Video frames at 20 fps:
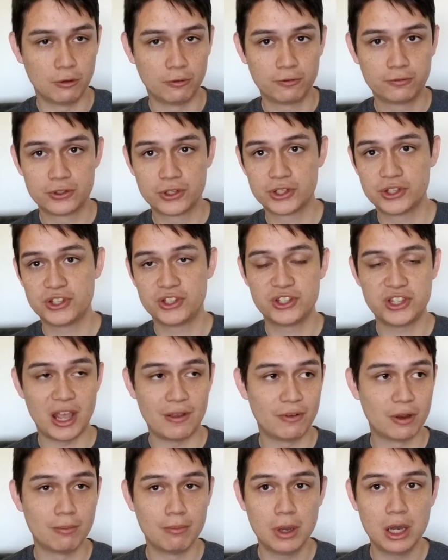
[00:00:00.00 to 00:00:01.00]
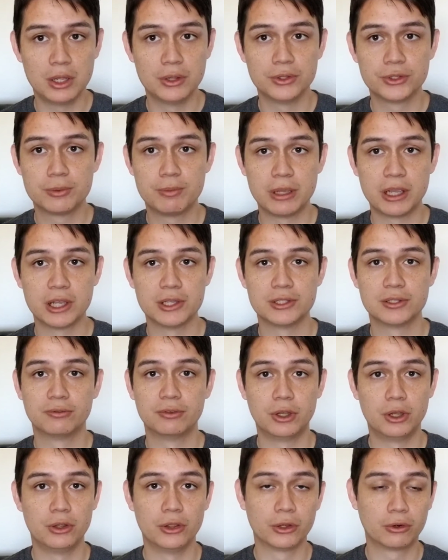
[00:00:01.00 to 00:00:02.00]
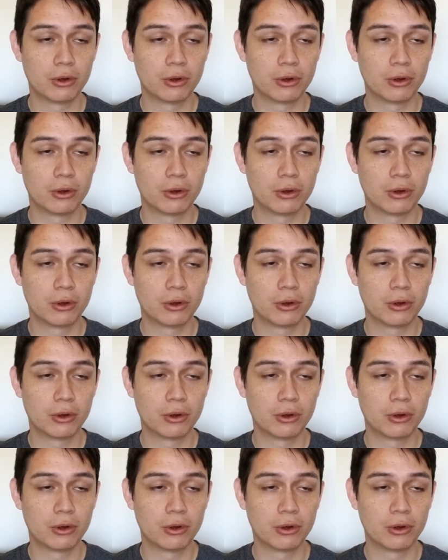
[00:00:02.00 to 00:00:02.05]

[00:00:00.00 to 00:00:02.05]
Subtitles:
7 months because of all the